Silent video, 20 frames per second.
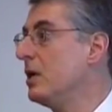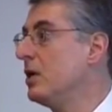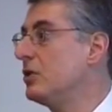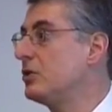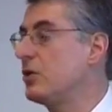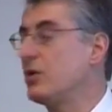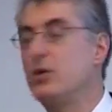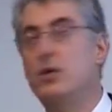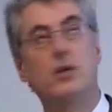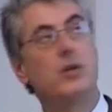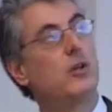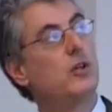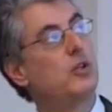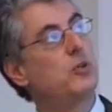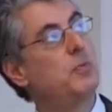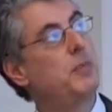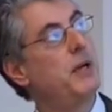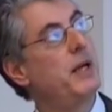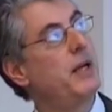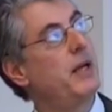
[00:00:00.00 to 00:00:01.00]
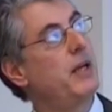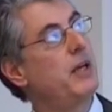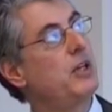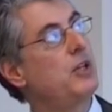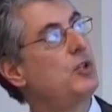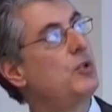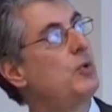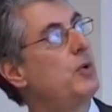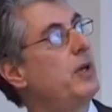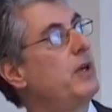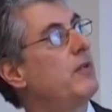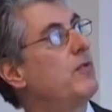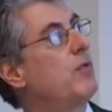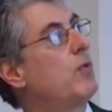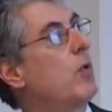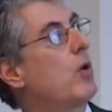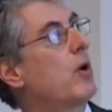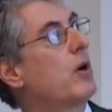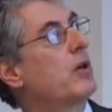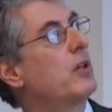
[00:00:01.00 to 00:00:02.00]
So there's been a history of
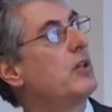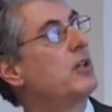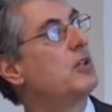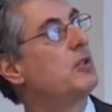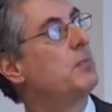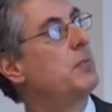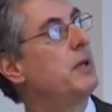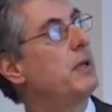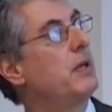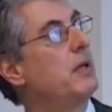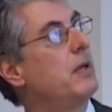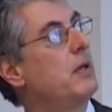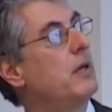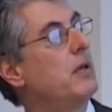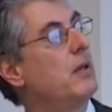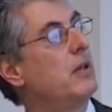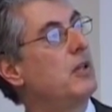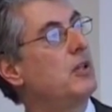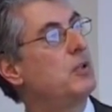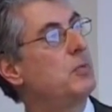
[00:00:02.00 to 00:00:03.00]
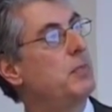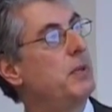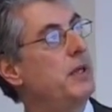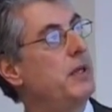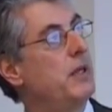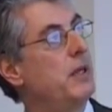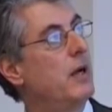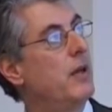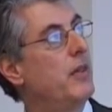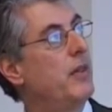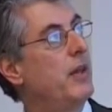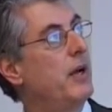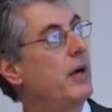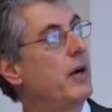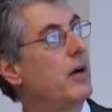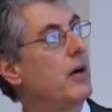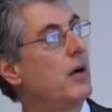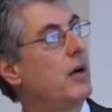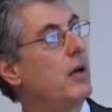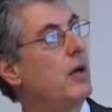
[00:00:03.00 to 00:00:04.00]
work that's been done
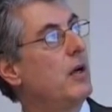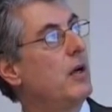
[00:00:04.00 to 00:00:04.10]
there.